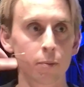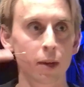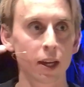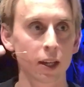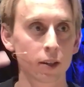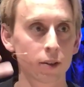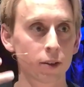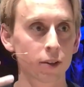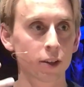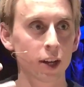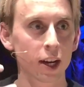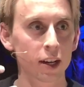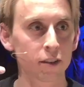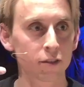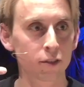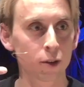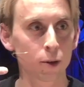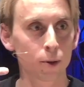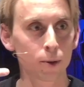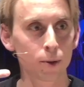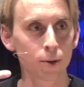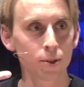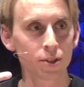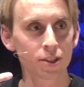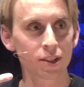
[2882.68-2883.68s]
all kind of
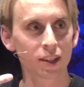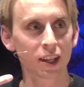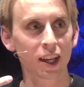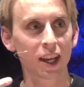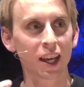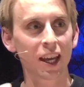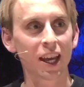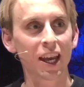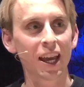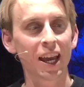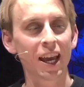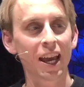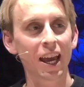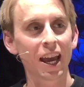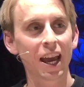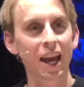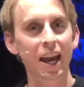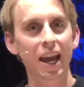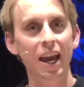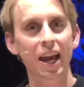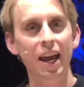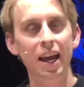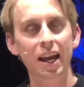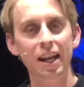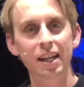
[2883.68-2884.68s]
calls. Okay.
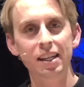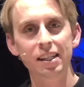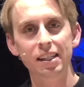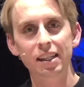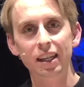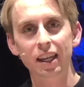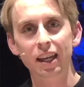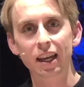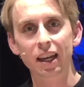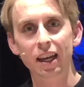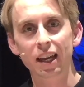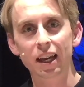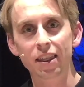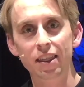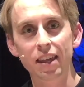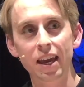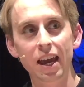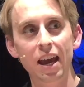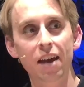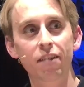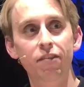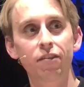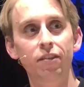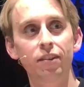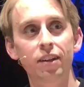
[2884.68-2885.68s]
And uh, they
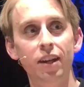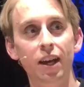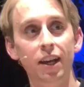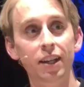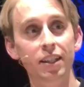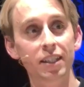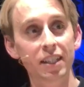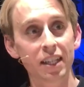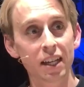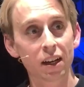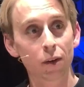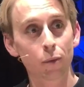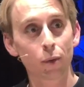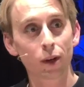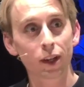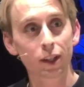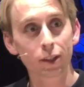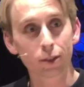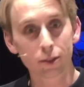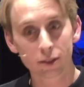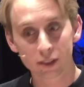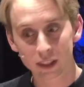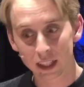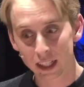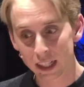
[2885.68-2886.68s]
have an idea where you
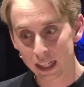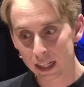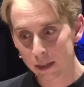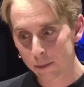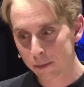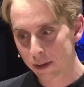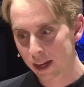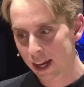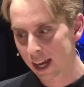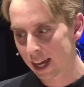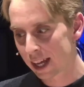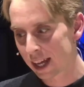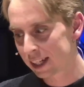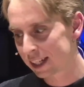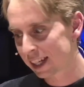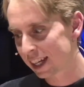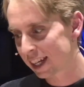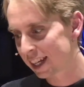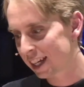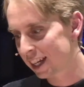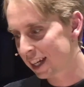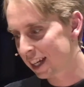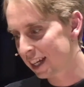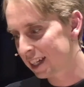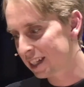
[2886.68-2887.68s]
sleep, and uh,
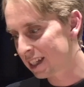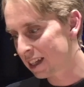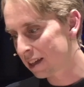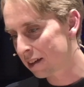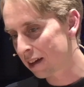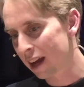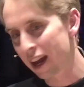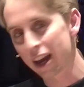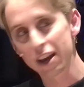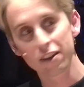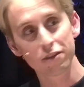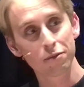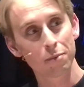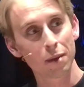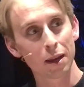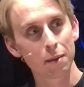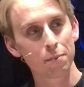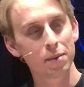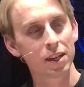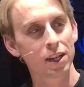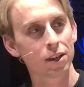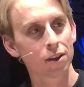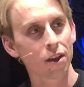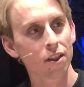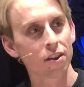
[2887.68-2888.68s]
I have
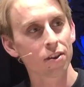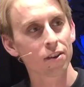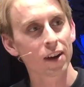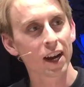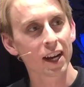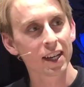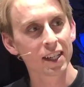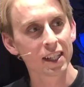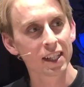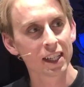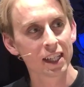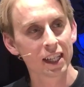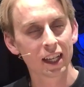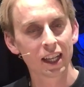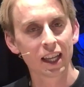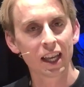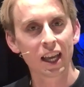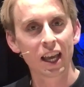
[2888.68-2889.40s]
maybe another idea.